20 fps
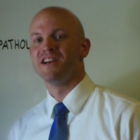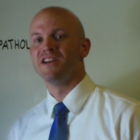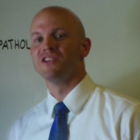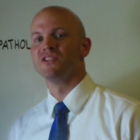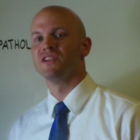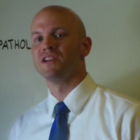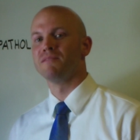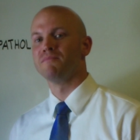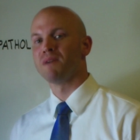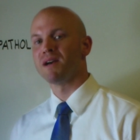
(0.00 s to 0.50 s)

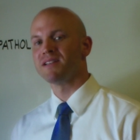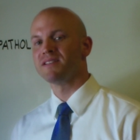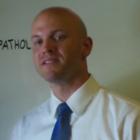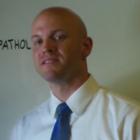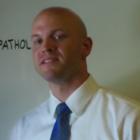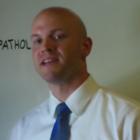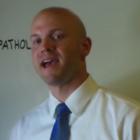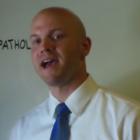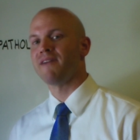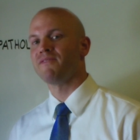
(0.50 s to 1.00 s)
So your
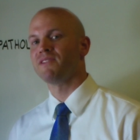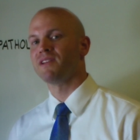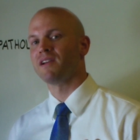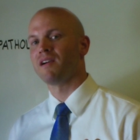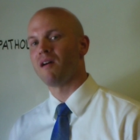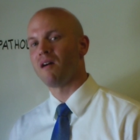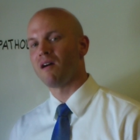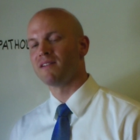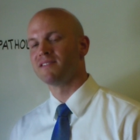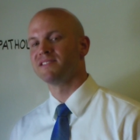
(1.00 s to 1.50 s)
muscles have to
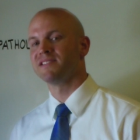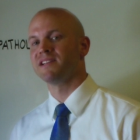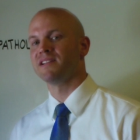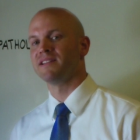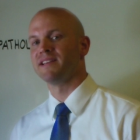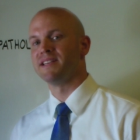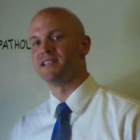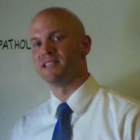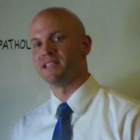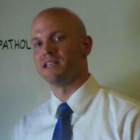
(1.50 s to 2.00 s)

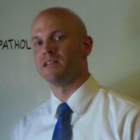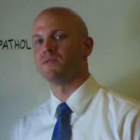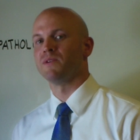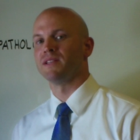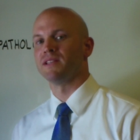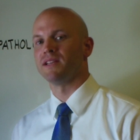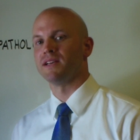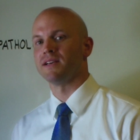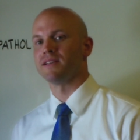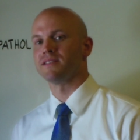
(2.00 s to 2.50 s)
constantly deal
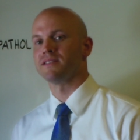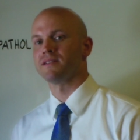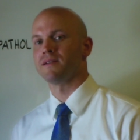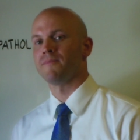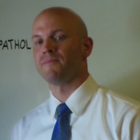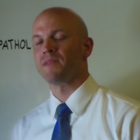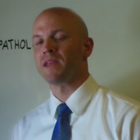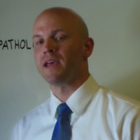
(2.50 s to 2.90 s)
with this.